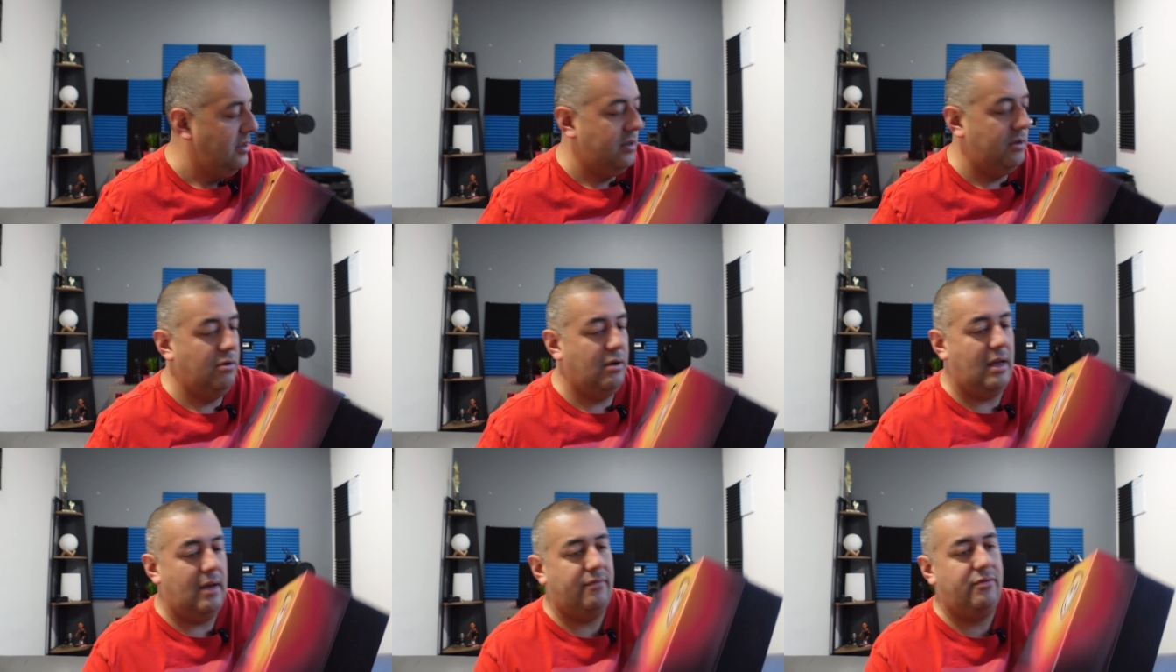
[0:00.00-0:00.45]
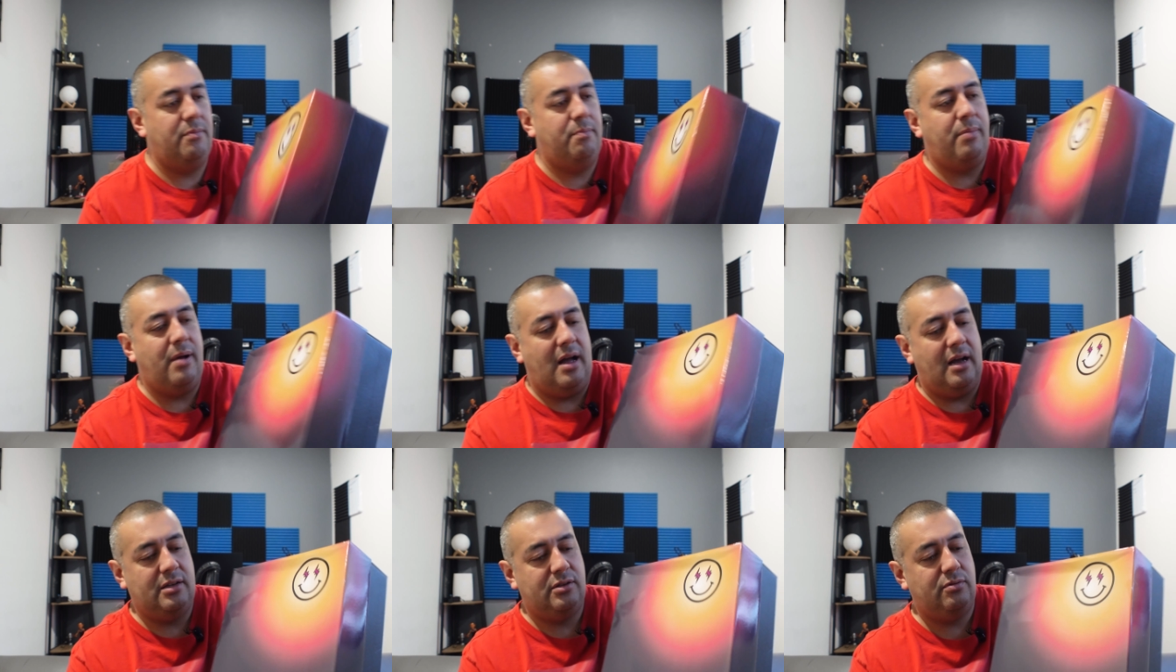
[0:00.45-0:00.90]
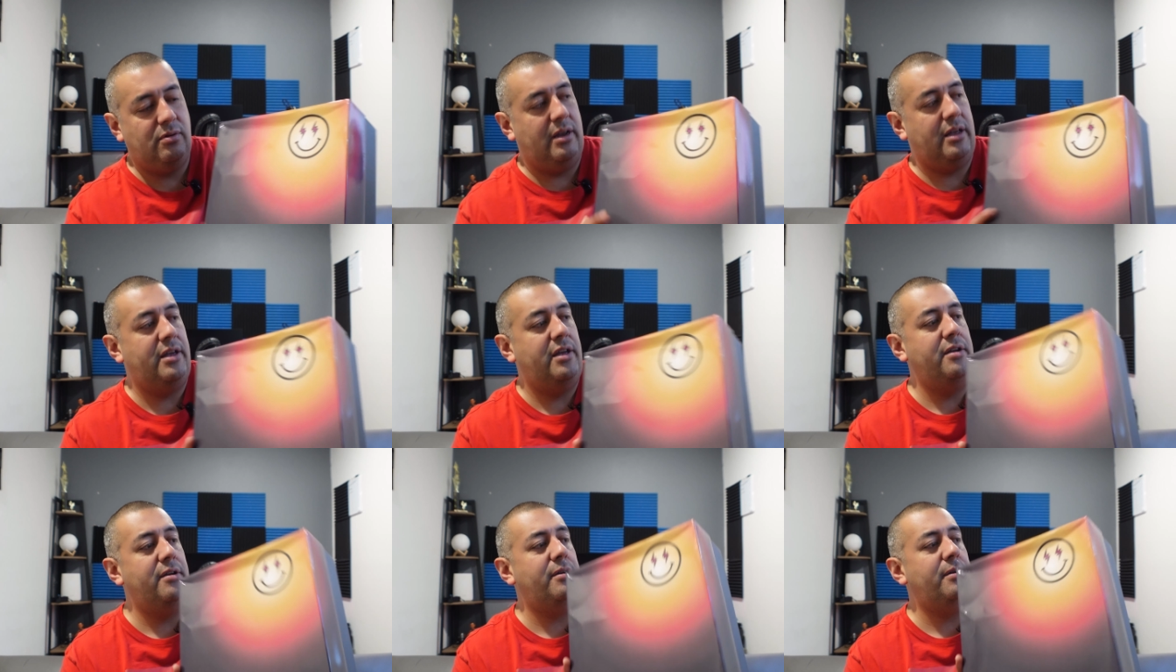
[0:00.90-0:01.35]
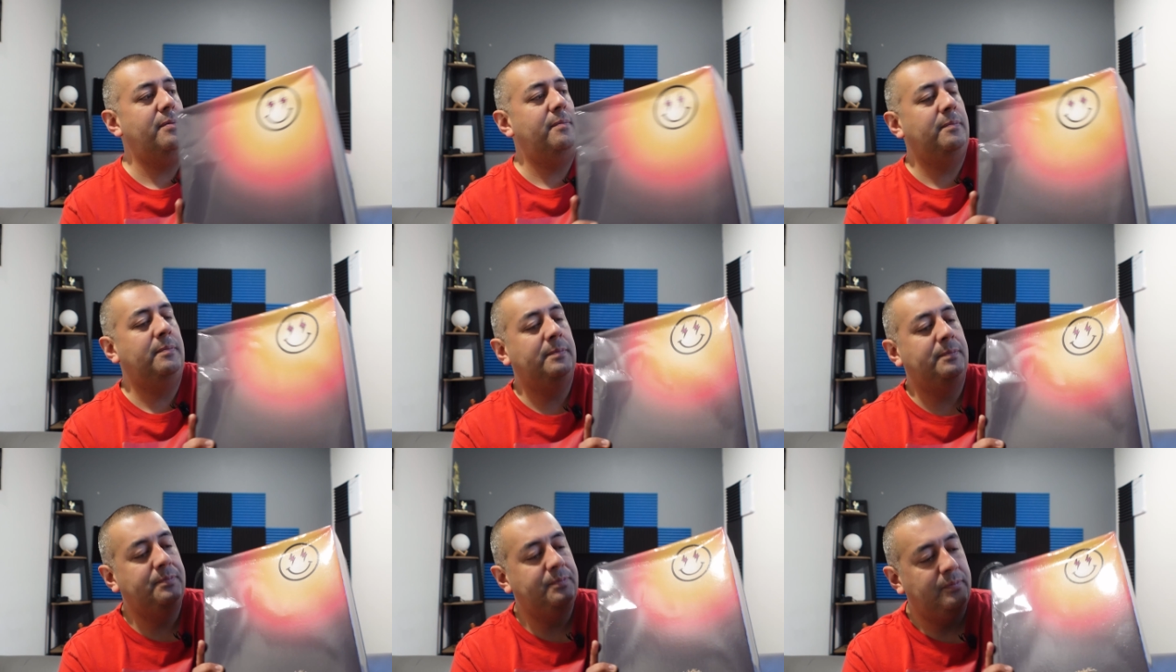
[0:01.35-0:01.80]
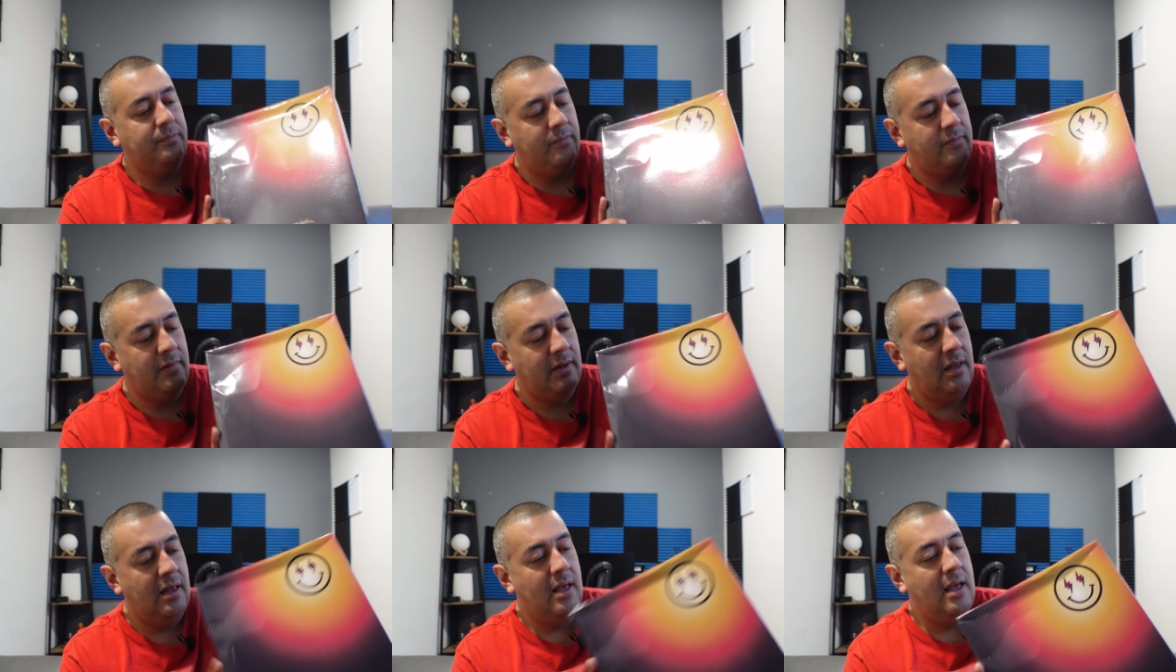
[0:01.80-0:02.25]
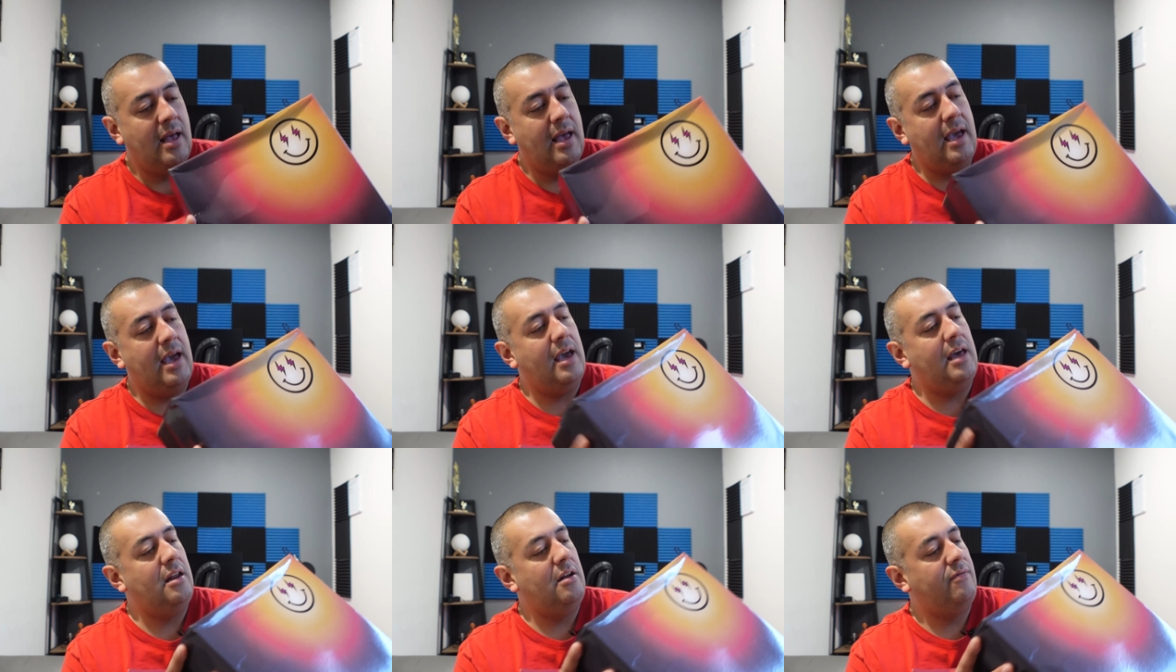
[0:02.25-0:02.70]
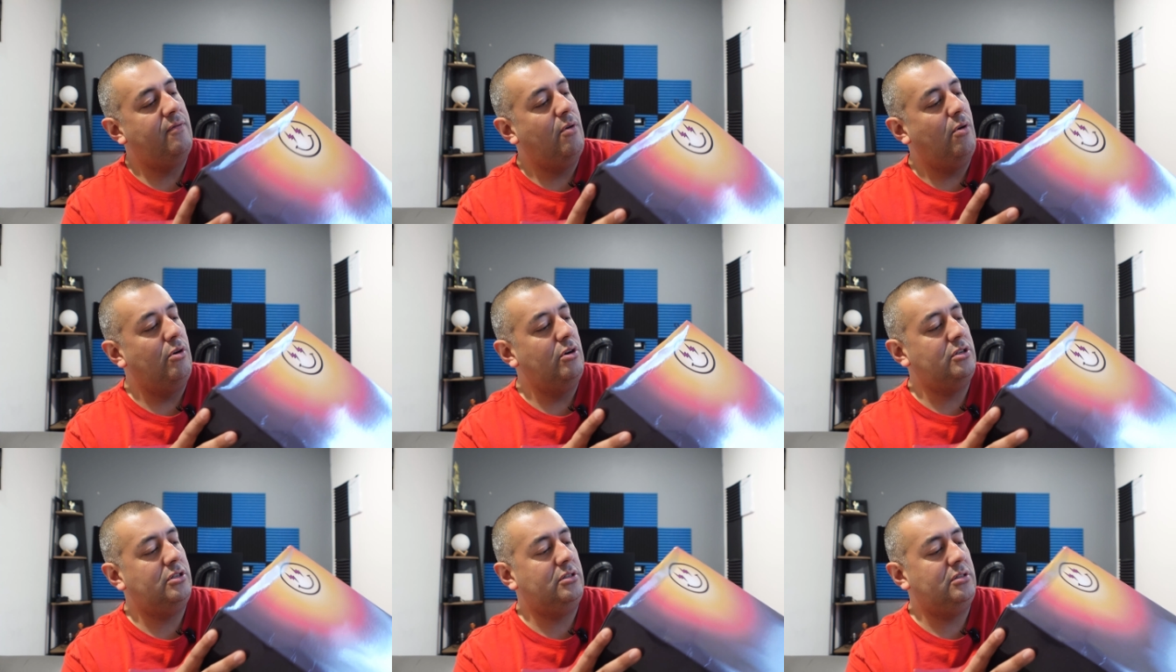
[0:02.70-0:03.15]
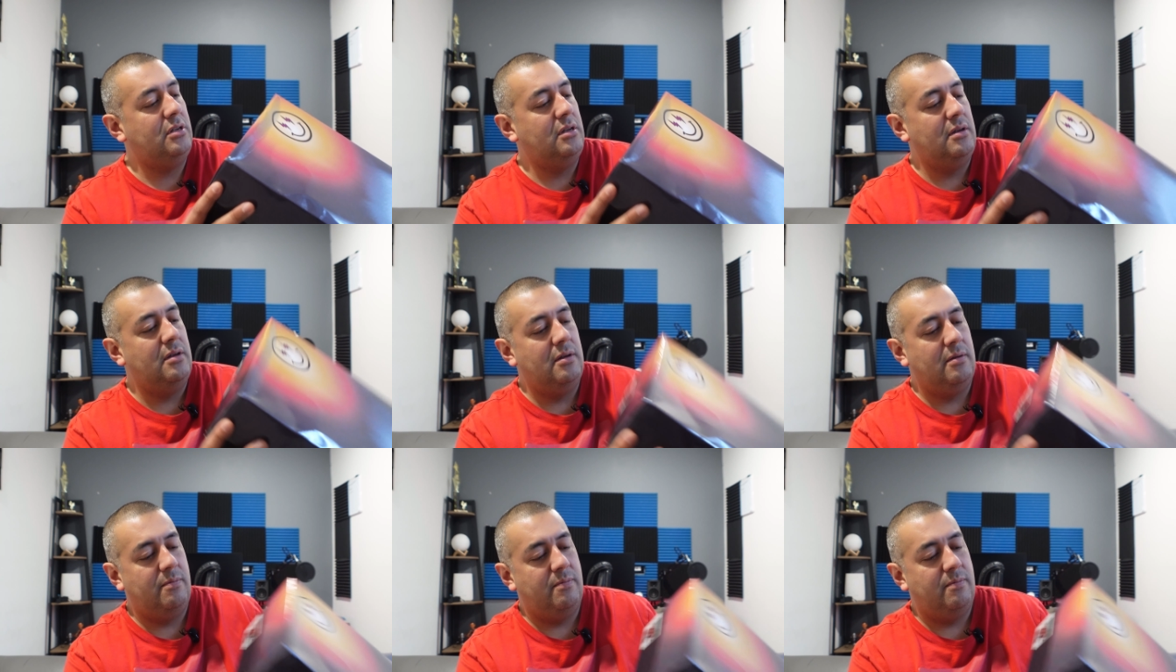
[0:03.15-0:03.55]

you have the box right here, and of course